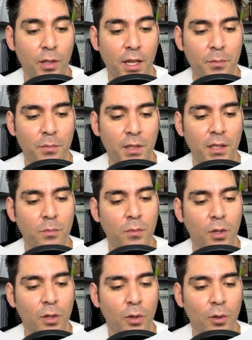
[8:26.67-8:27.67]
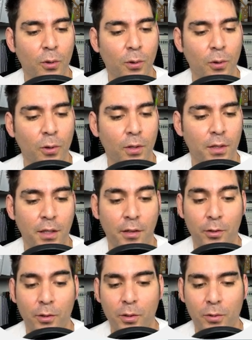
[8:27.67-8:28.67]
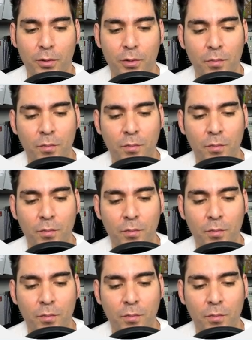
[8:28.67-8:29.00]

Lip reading: empty or either cons.